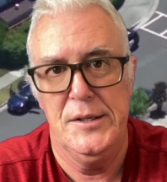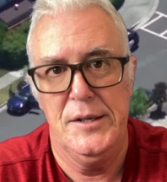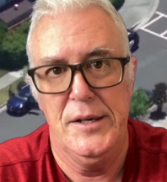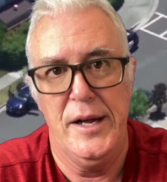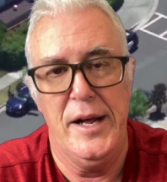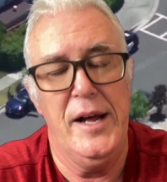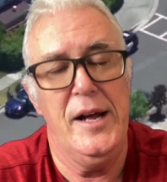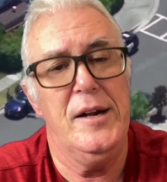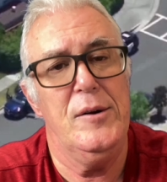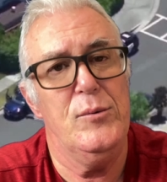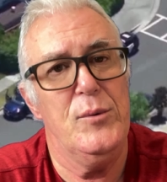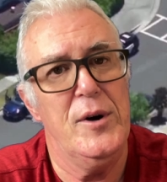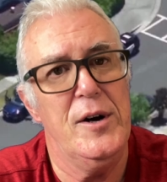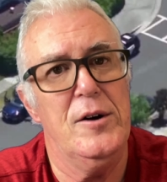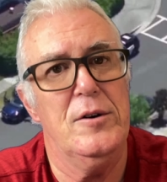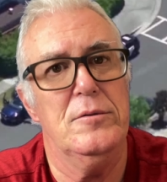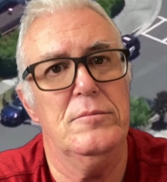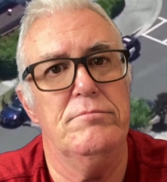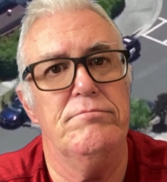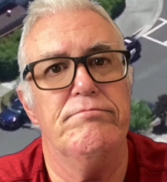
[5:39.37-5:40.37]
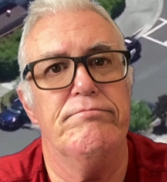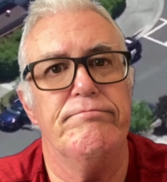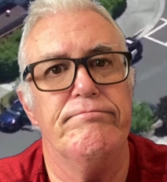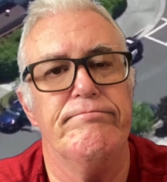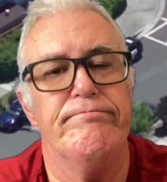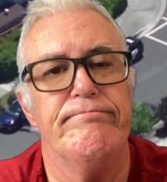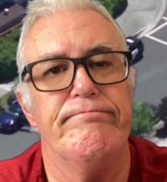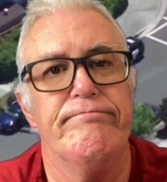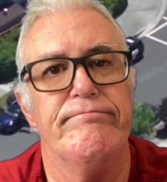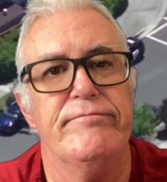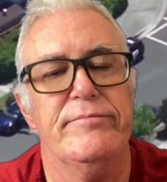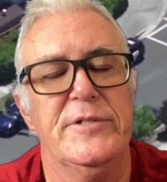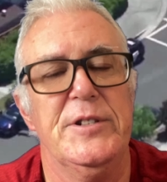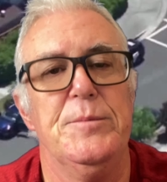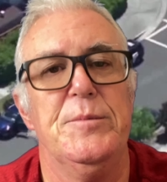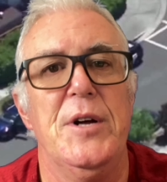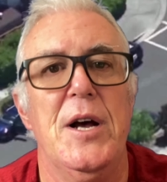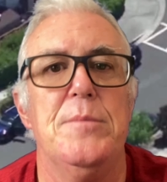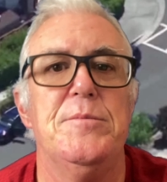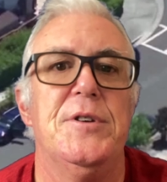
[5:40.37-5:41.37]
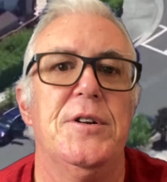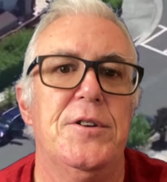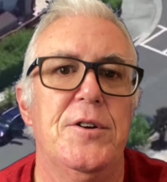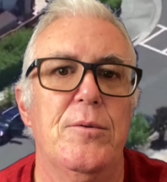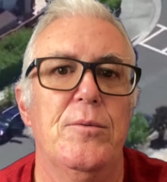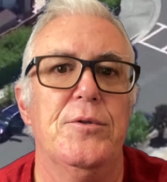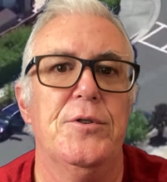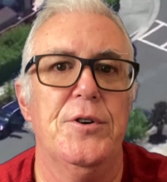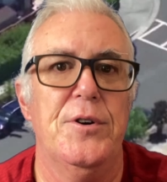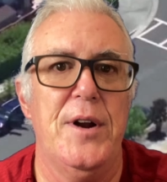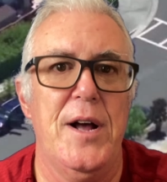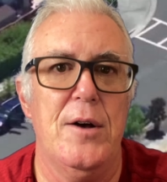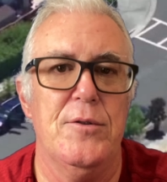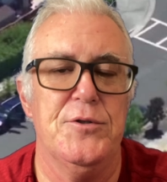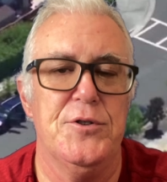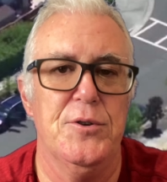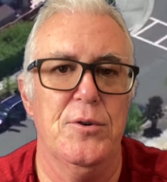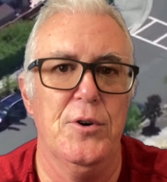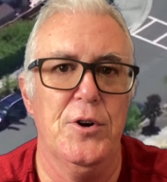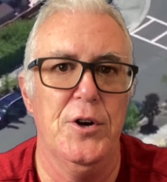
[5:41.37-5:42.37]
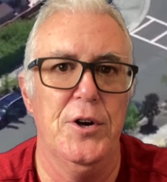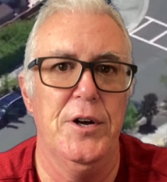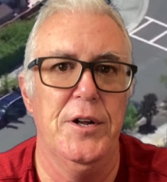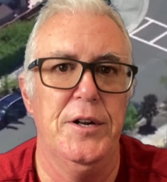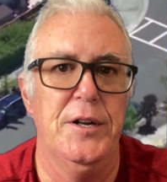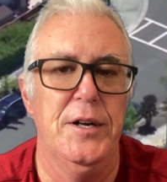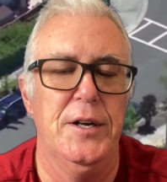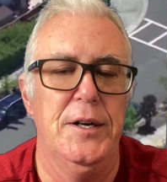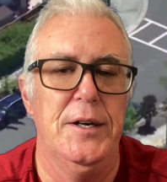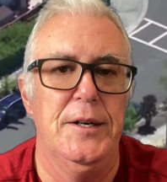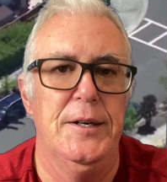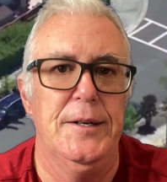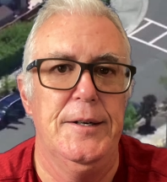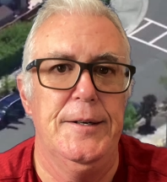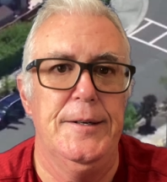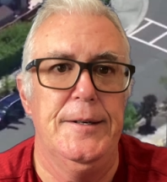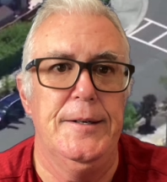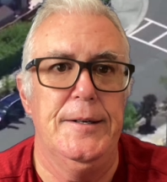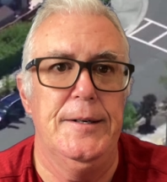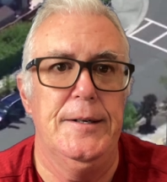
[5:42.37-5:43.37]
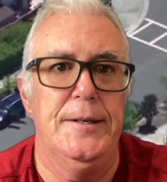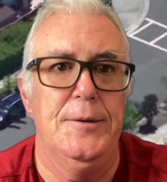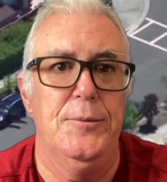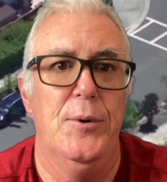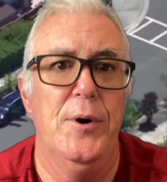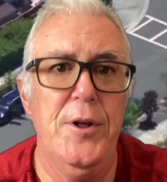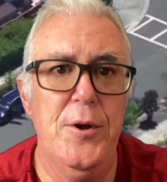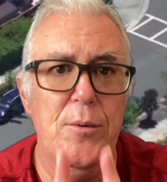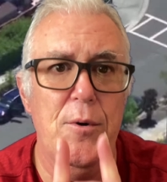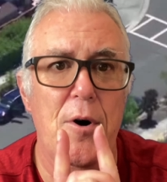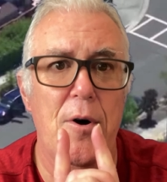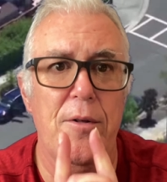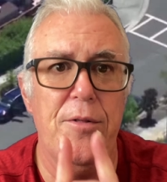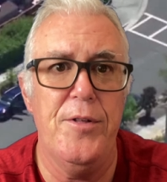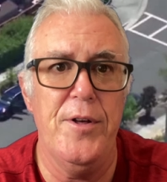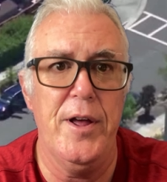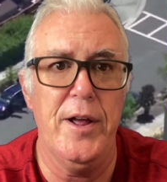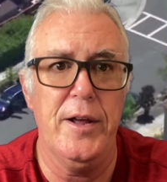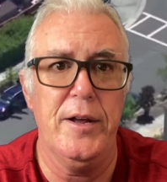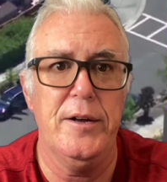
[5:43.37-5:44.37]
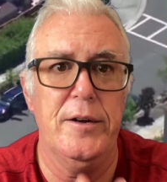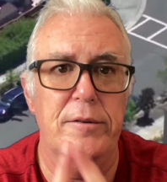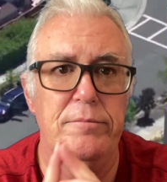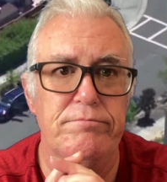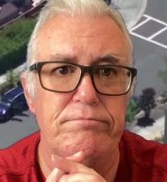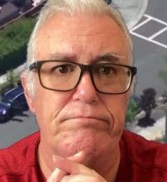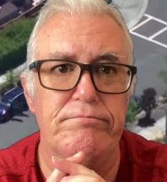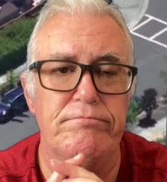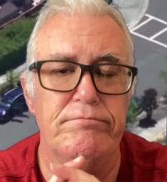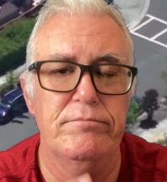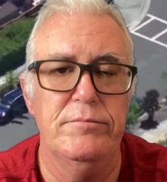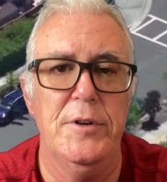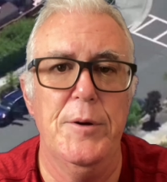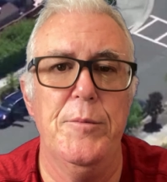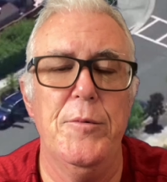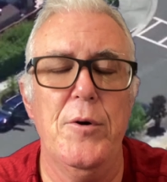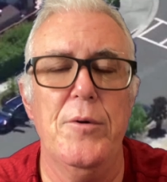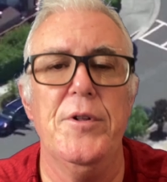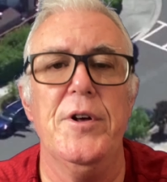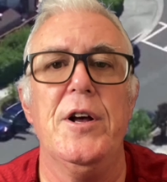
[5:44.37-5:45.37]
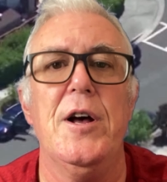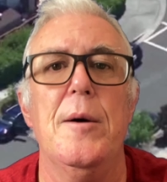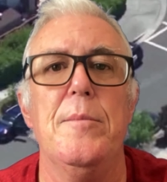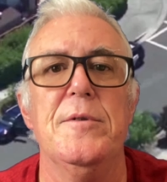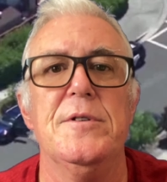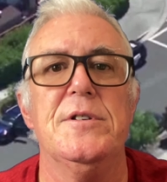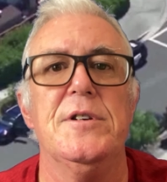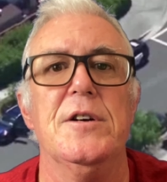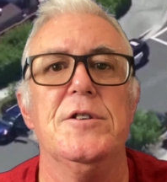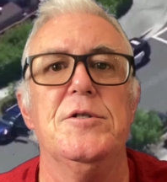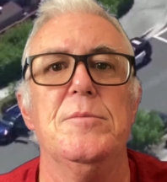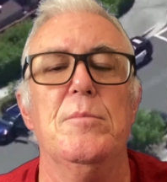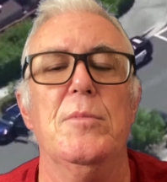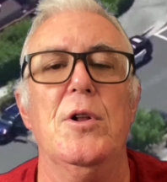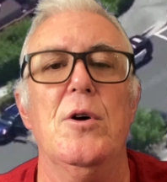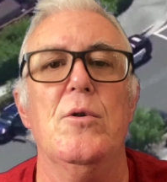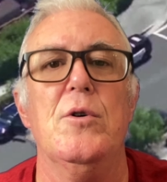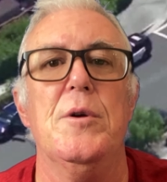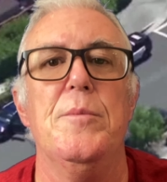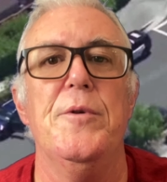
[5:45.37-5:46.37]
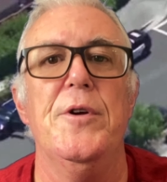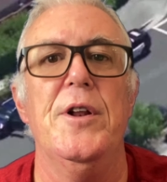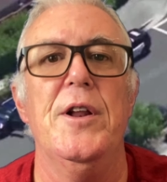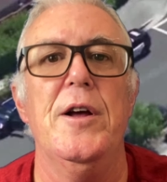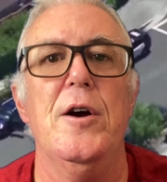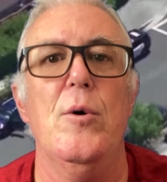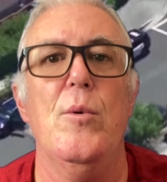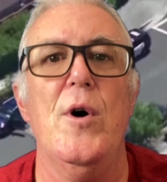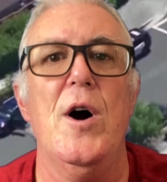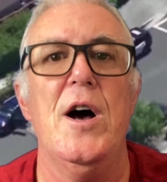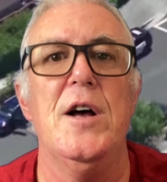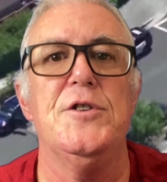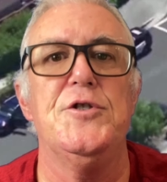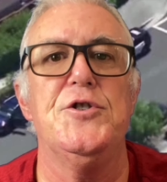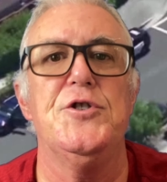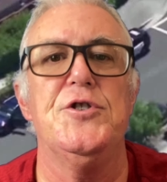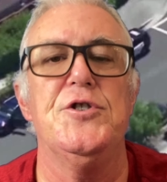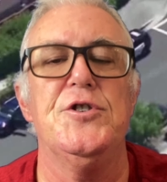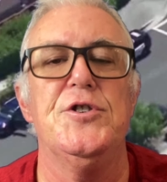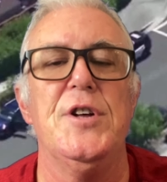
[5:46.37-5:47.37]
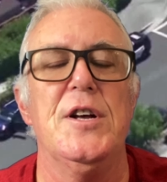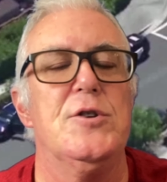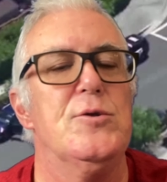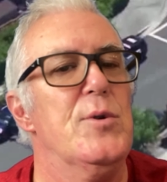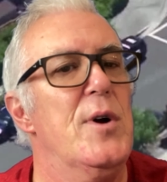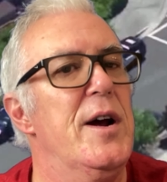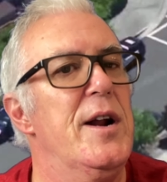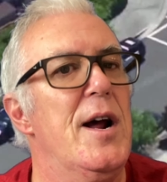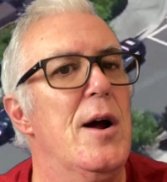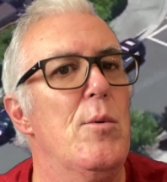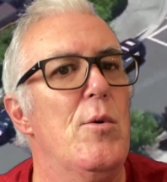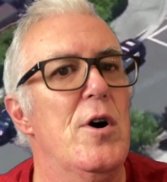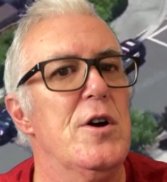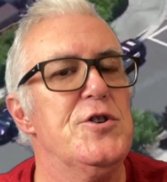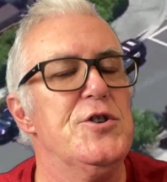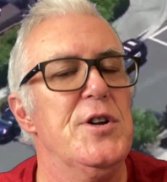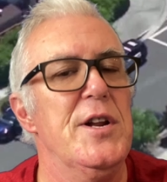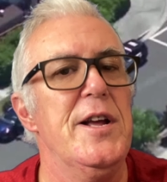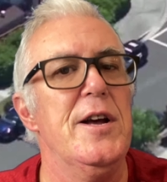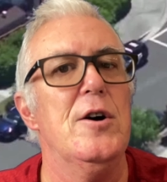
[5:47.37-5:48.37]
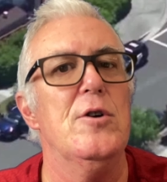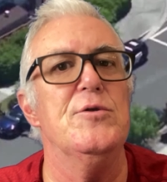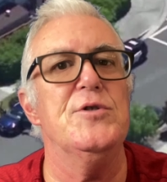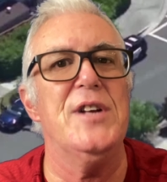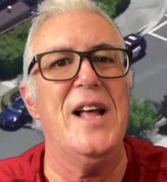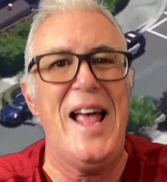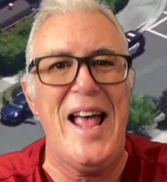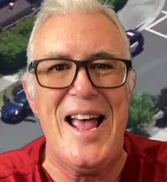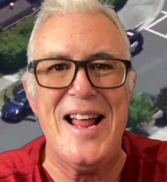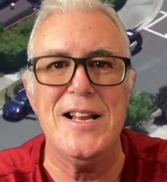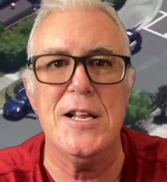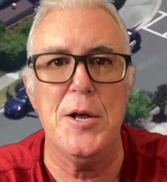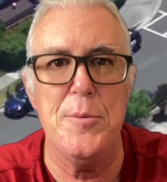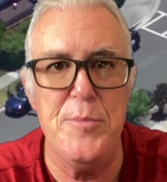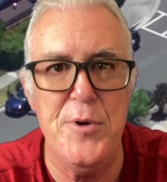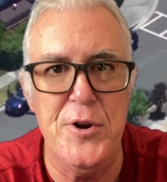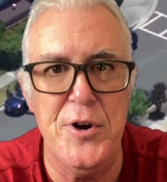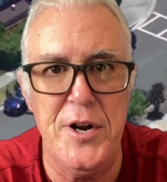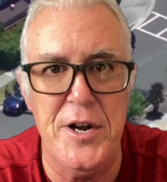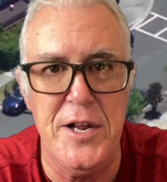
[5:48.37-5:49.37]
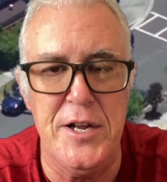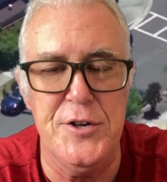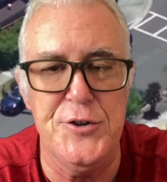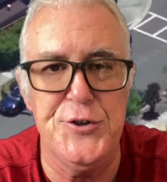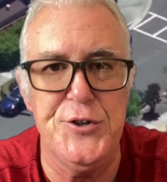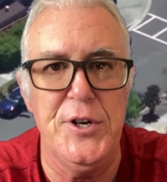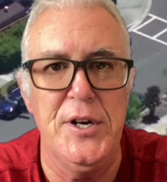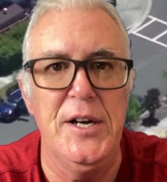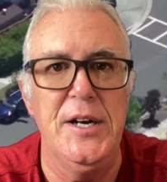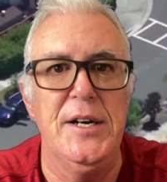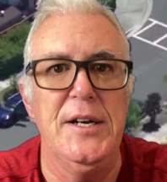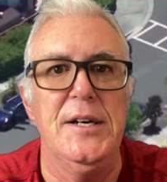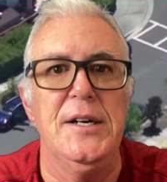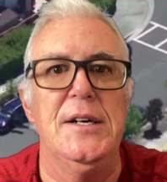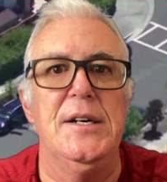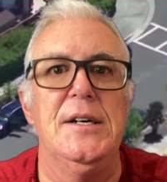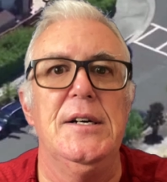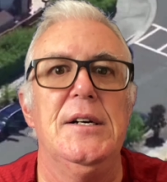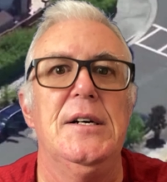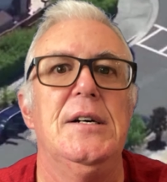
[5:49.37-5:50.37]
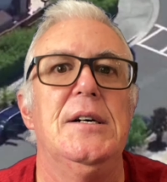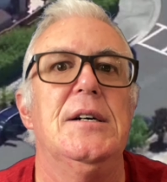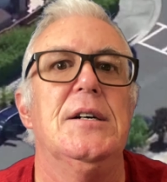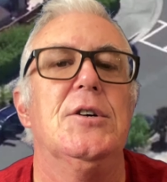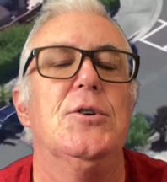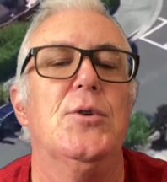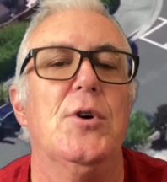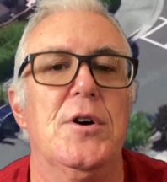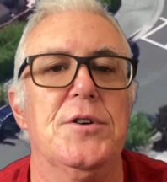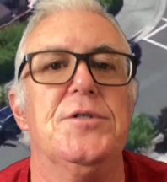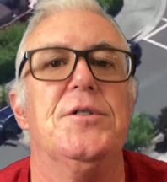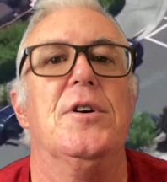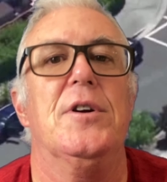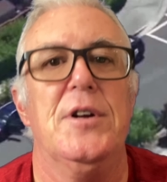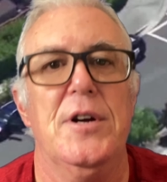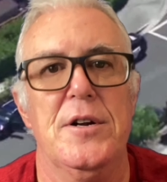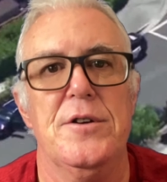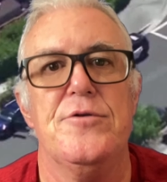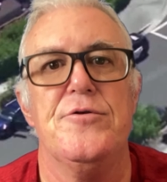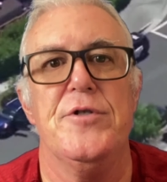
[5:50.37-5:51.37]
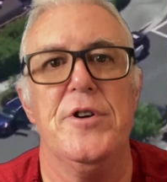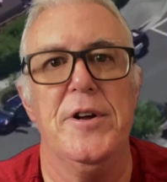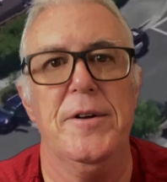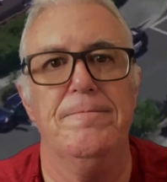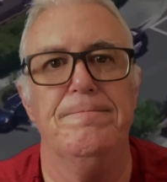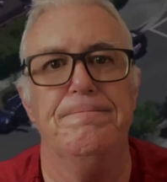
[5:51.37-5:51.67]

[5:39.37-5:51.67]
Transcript: And well, sometimes it don't turn out so good. What do you all think? Let me know in the comment section below. Community Watch. That's right, I watch Leos and communities across our country.